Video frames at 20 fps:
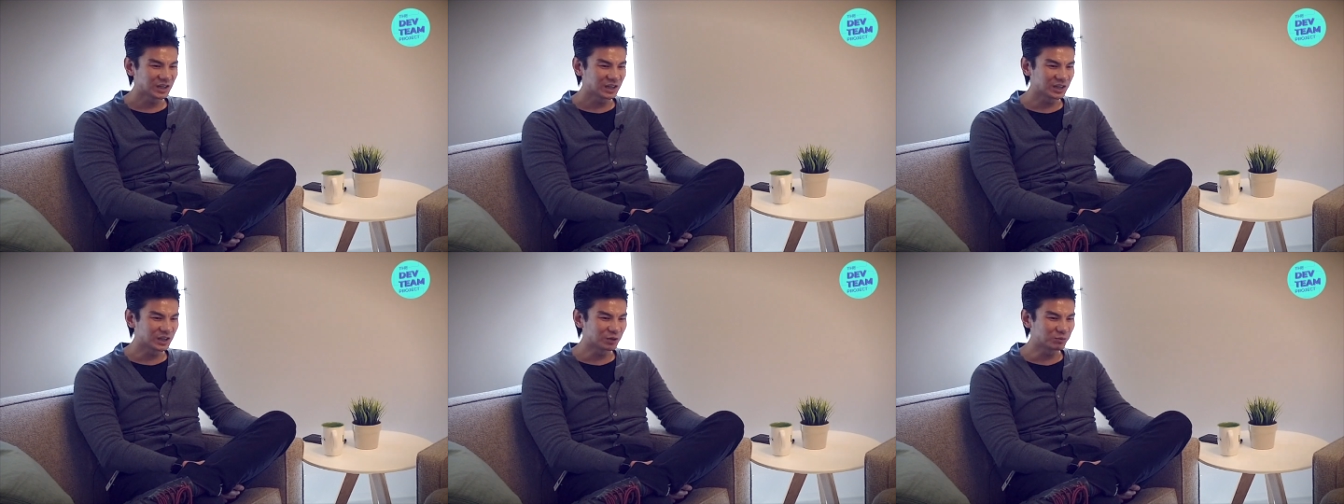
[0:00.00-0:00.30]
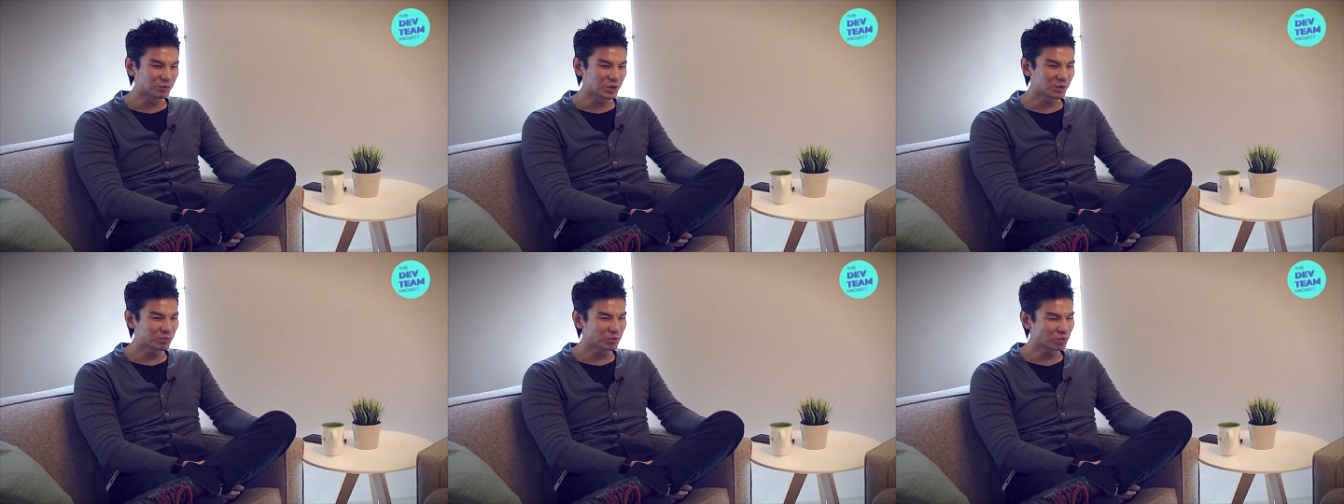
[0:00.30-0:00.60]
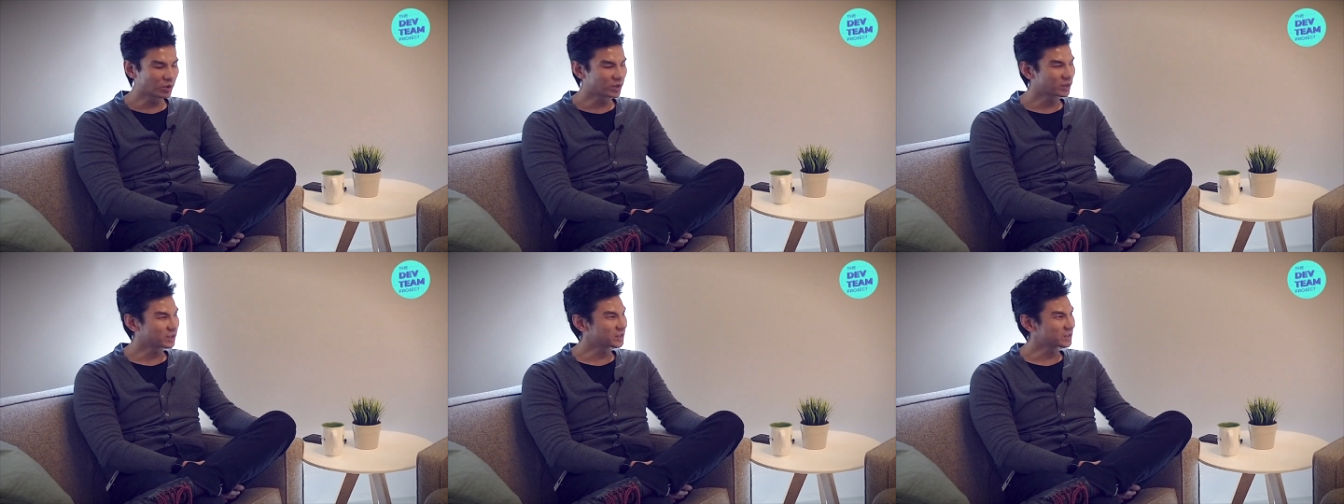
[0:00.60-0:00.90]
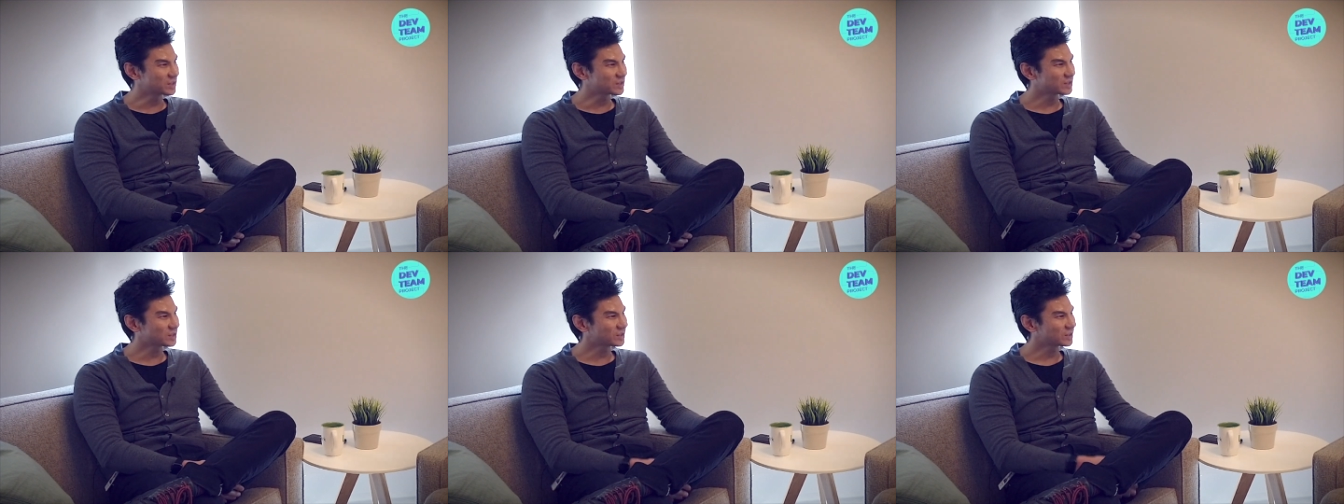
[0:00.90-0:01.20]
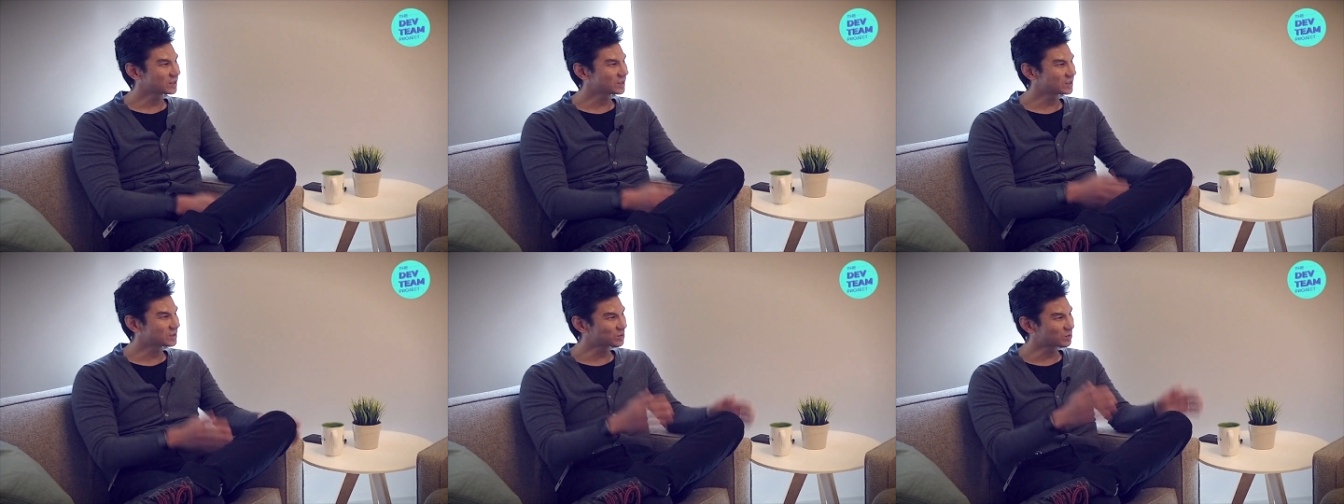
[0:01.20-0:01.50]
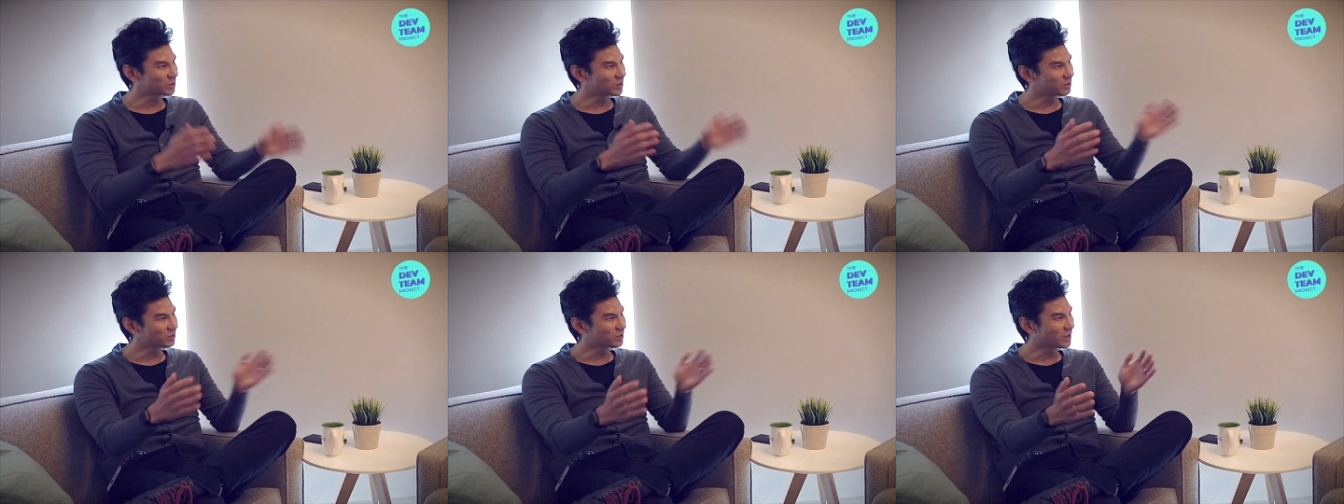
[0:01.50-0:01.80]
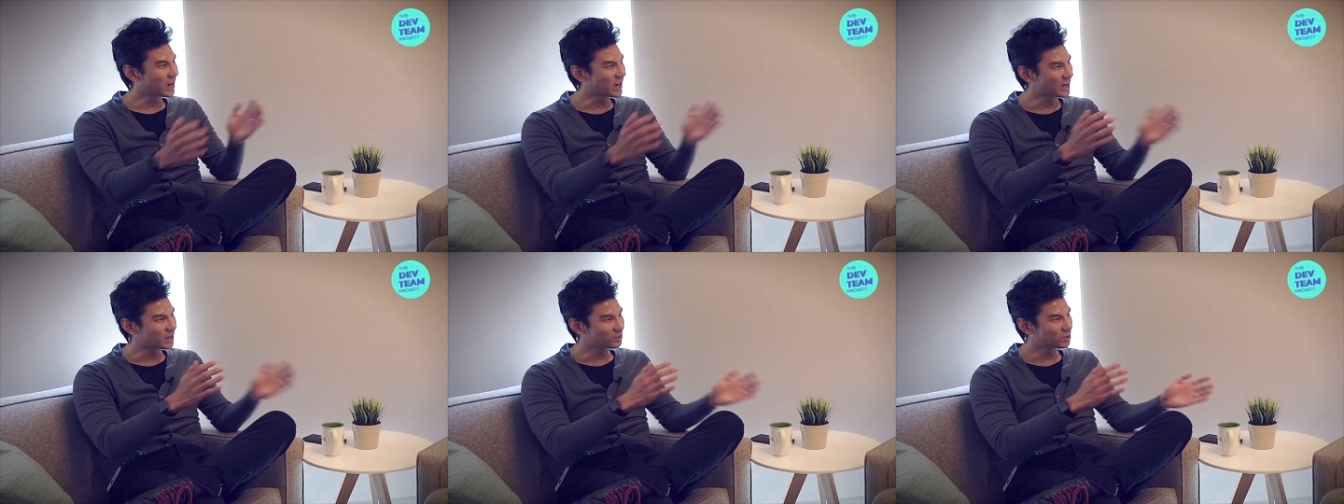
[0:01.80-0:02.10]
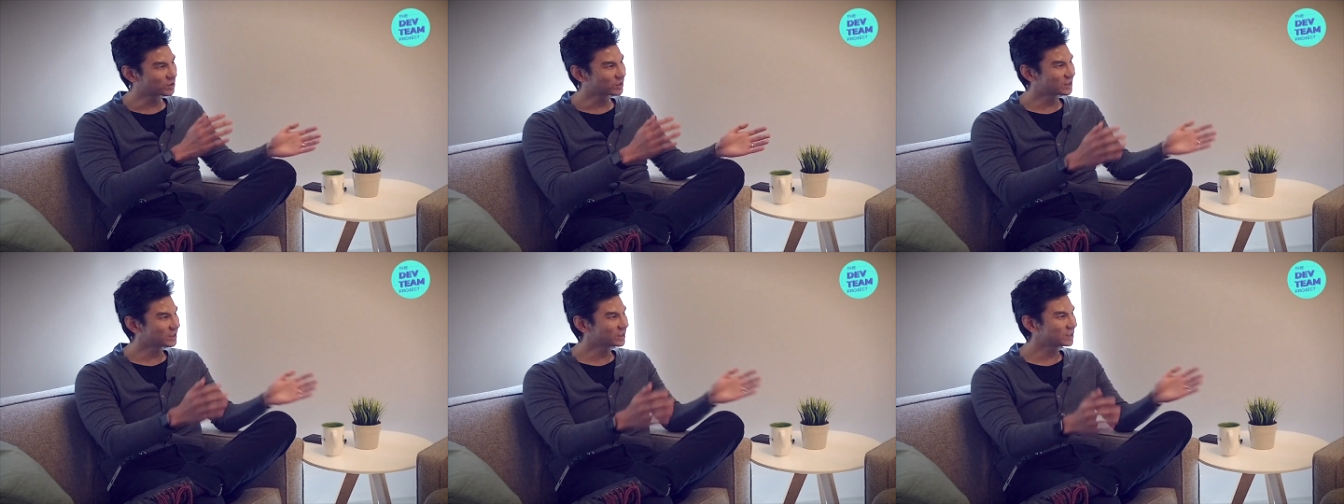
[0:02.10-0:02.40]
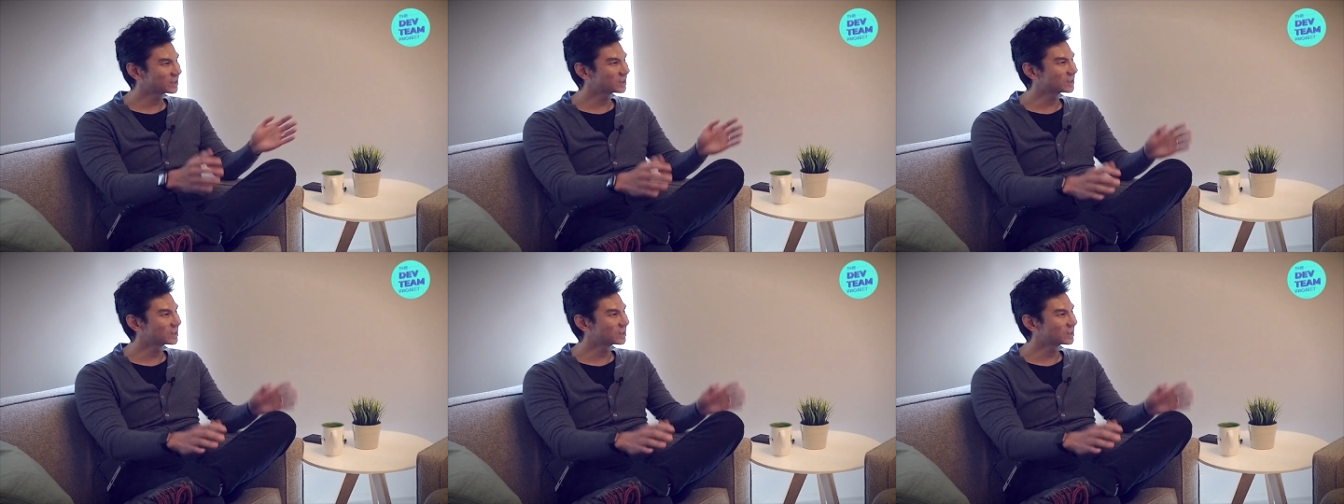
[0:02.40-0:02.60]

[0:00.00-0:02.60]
Upwork is sort of a hybrid.